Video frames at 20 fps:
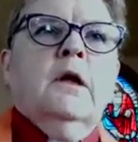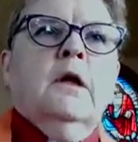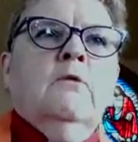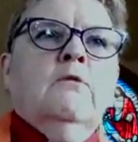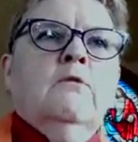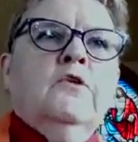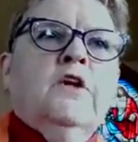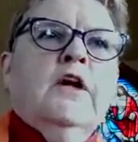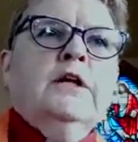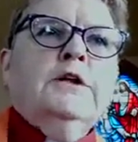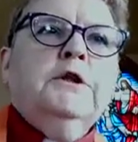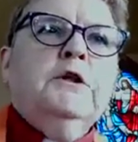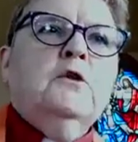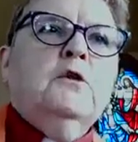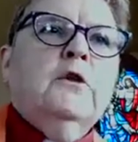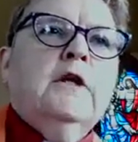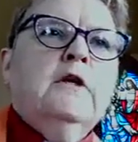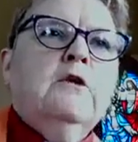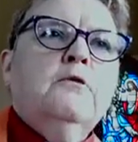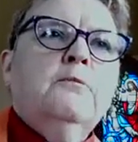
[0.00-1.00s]
It was actually
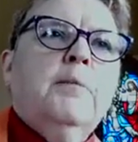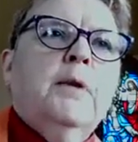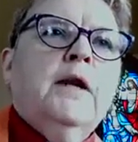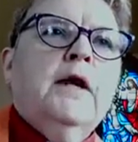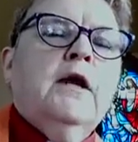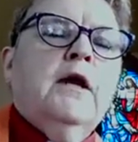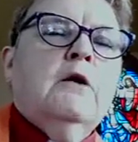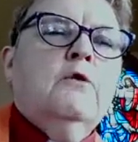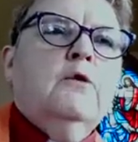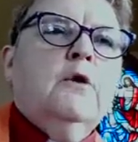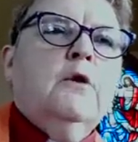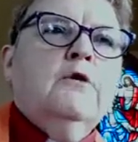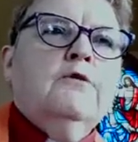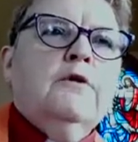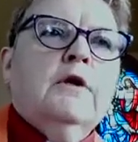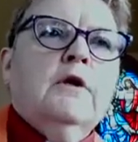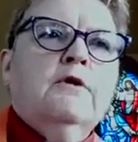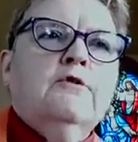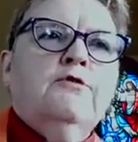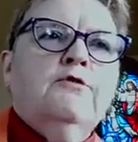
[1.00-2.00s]
created by one of
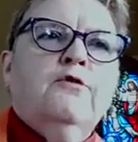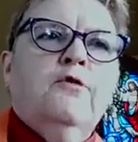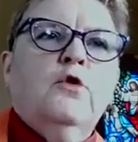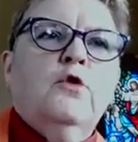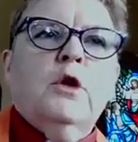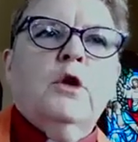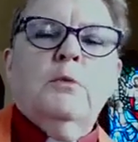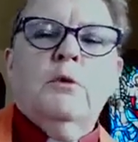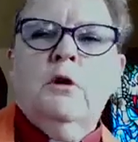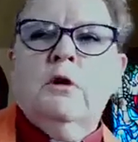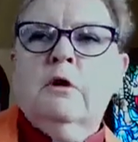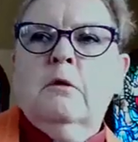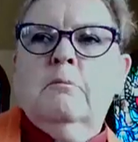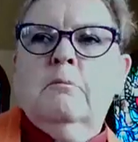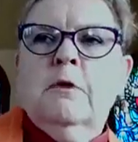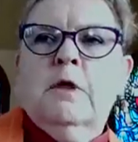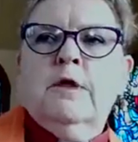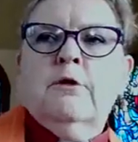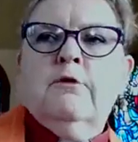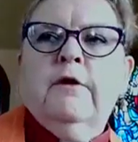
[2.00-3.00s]
our former
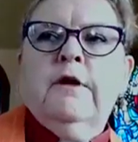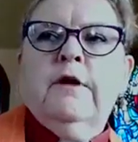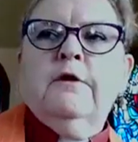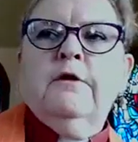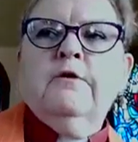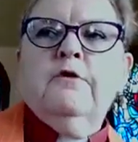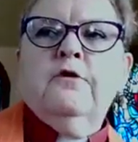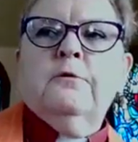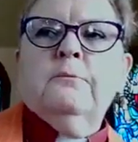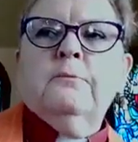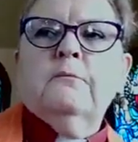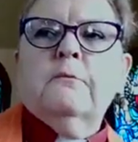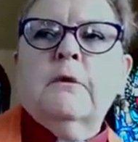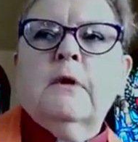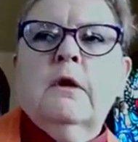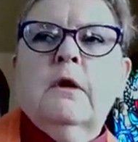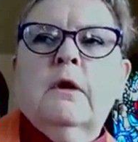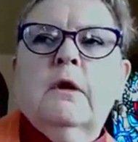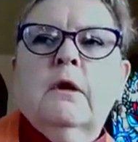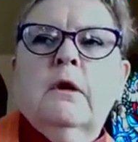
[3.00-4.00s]
moderators.
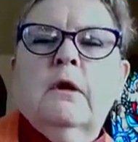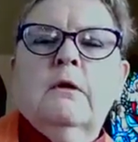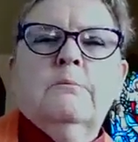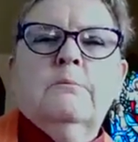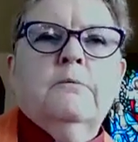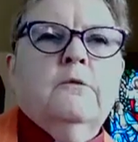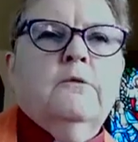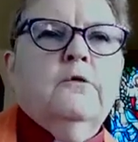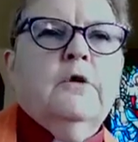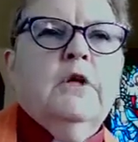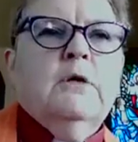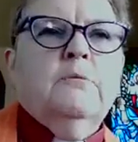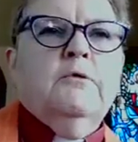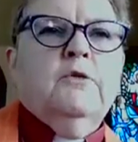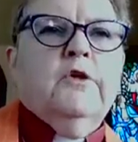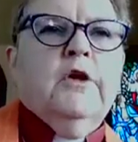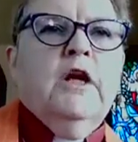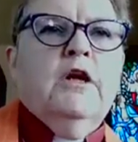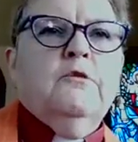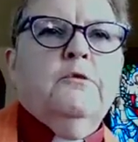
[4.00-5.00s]
His name
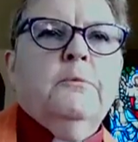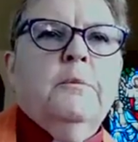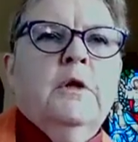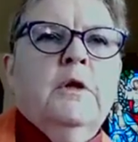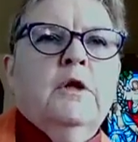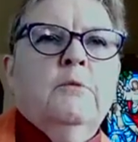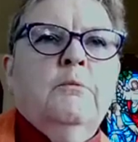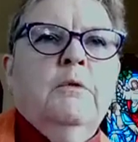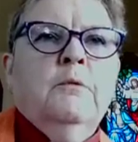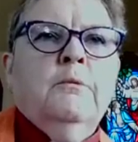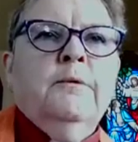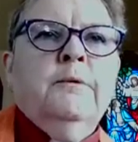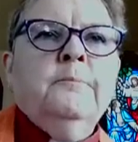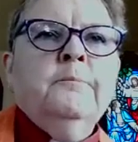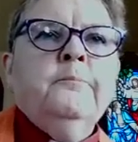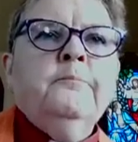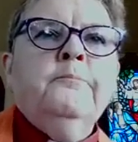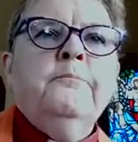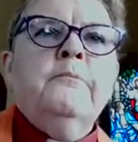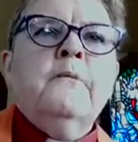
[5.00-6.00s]
escapes me at the moment.
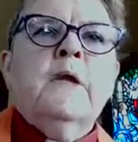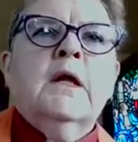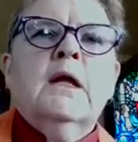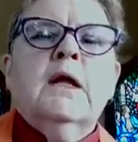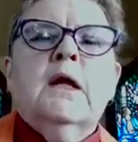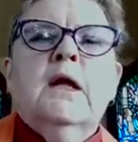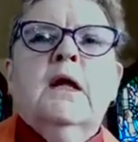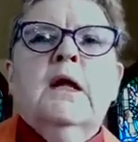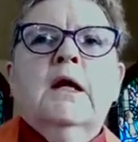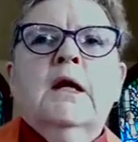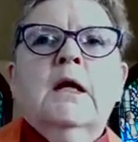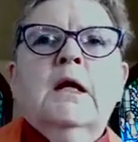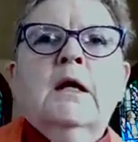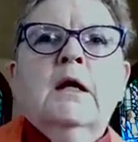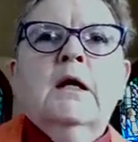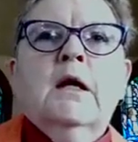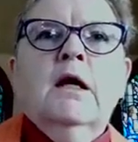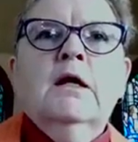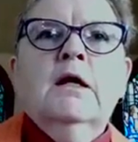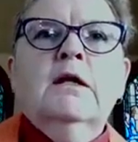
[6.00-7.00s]
And
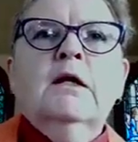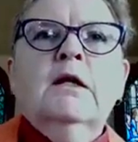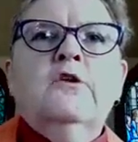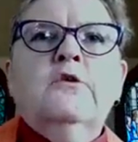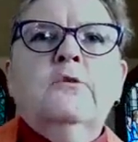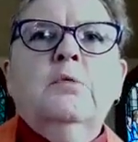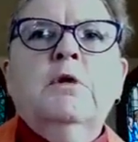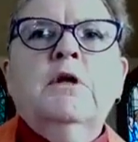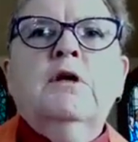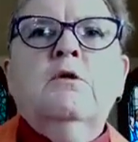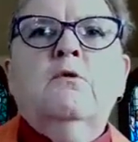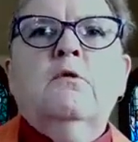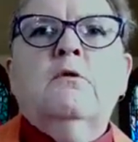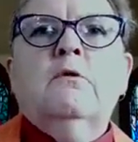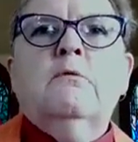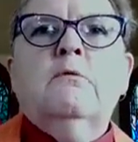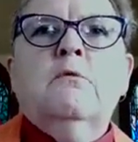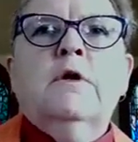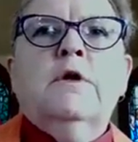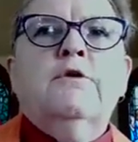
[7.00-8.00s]
I think it's really
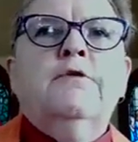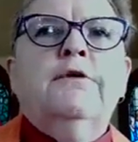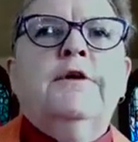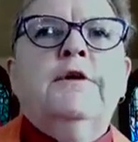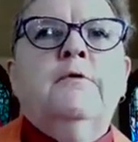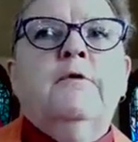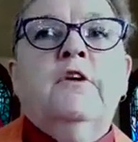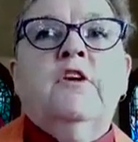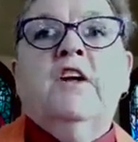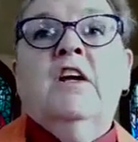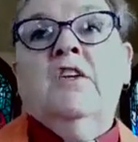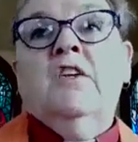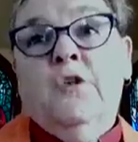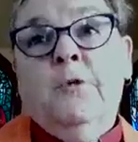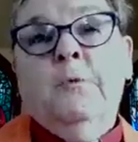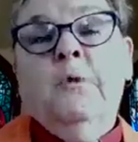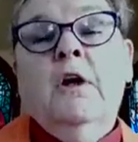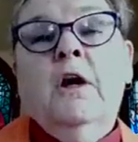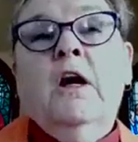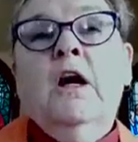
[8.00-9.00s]
wonderful that we take
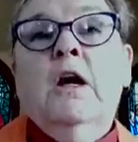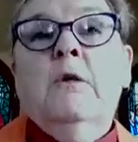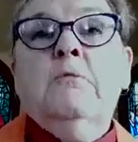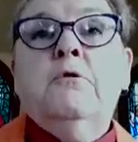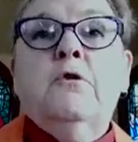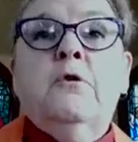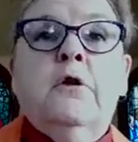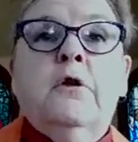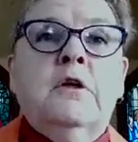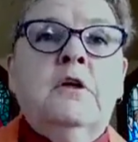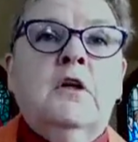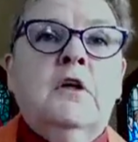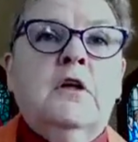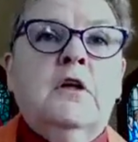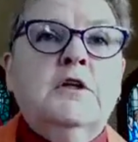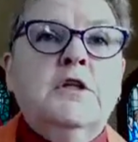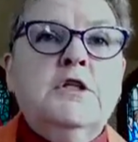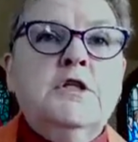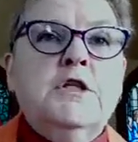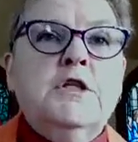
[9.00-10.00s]
some time to
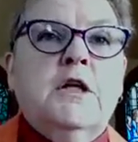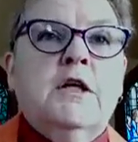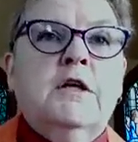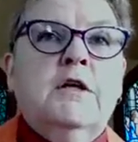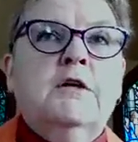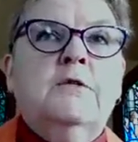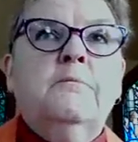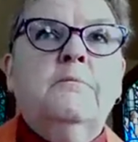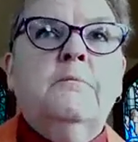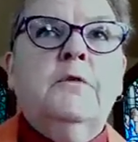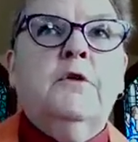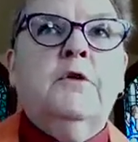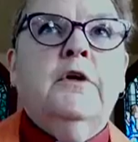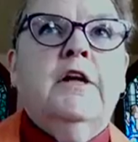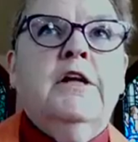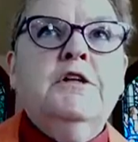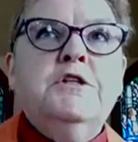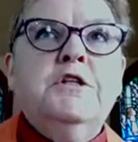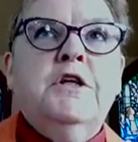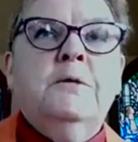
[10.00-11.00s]
acknowledge
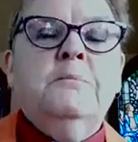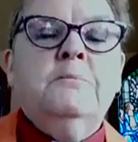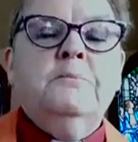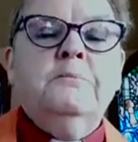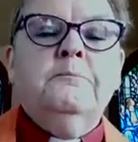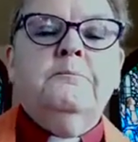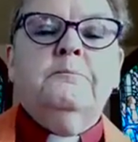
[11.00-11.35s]
creation.